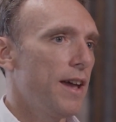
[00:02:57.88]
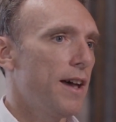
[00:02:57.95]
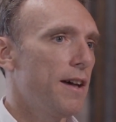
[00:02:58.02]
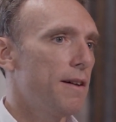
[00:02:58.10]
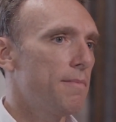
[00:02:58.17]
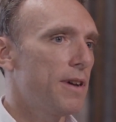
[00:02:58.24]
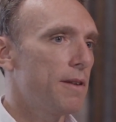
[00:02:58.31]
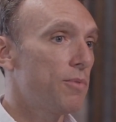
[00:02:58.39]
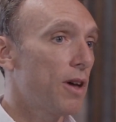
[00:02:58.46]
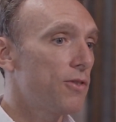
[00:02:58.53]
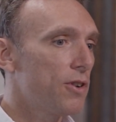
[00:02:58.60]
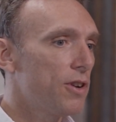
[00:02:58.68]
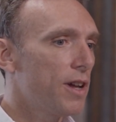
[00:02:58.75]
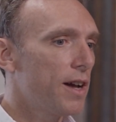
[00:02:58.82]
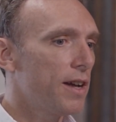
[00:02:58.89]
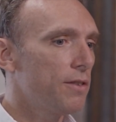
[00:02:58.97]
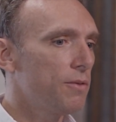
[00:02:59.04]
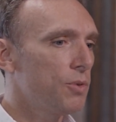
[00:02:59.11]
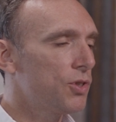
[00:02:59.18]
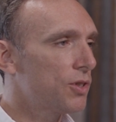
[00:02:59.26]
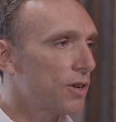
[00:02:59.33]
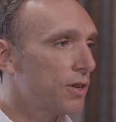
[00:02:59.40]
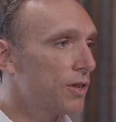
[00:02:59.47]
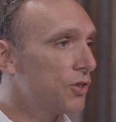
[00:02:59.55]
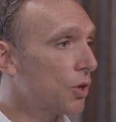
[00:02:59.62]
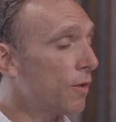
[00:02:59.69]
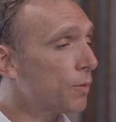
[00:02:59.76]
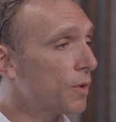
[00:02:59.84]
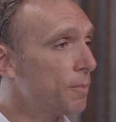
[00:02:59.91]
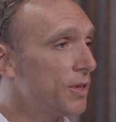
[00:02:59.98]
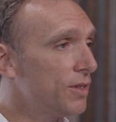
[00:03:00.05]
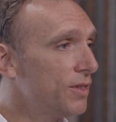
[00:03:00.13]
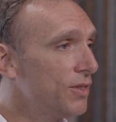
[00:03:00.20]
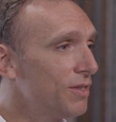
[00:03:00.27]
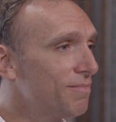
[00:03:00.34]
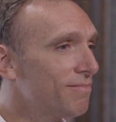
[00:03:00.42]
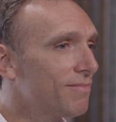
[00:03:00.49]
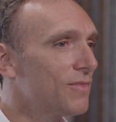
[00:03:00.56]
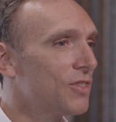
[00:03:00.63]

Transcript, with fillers: My brother and I, we started a software business.